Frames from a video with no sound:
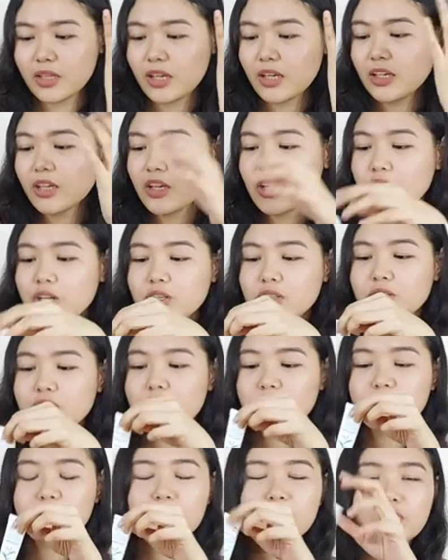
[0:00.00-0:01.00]
Okay?
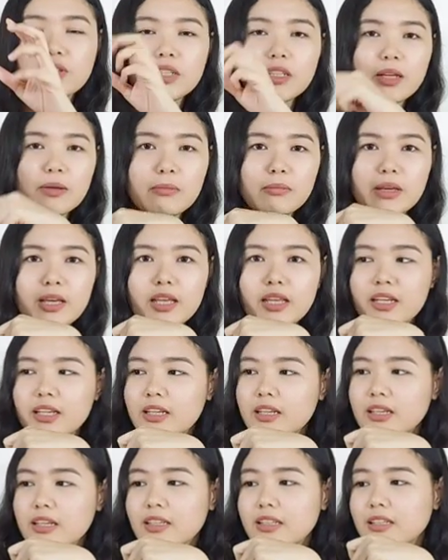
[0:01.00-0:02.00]
So, 15 ml
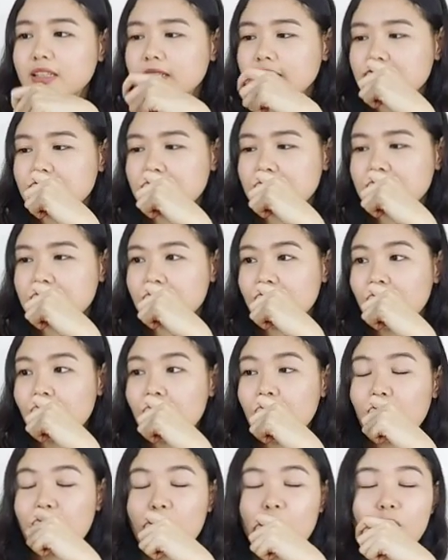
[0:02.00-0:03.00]
is
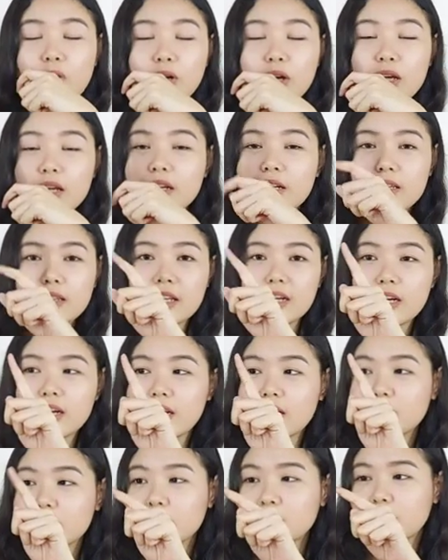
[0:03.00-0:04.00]
okay na
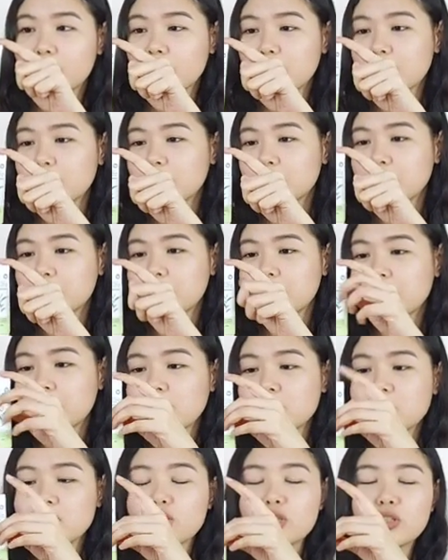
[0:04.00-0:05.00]
talaga to,
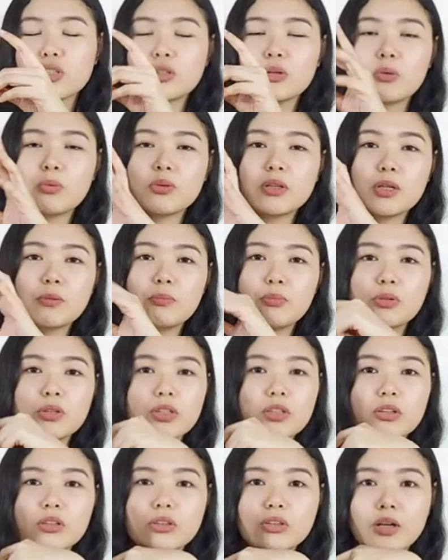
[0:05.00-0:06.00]
because you should only
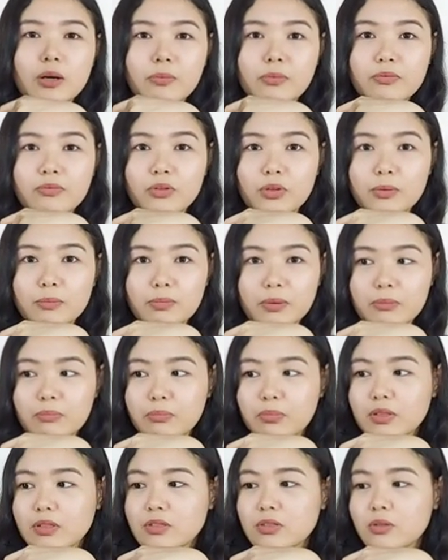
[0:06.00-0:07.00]
put it on top of your
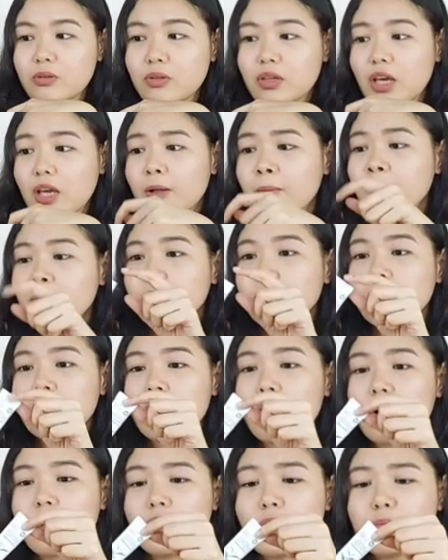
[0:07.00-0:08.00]
pimples. Okay?
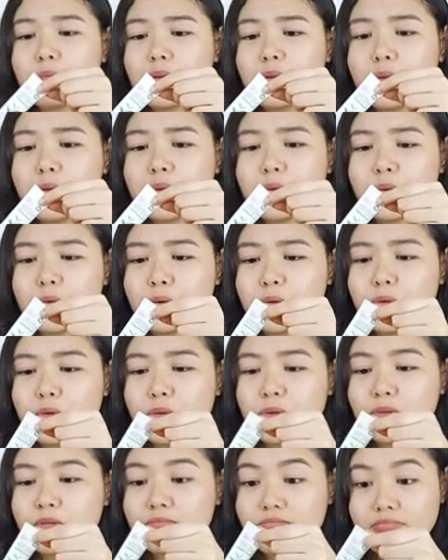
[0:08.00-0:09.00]
Alam nyo,
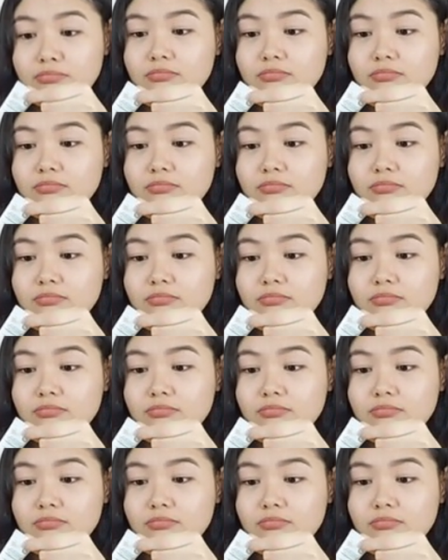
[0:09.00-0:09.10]
kung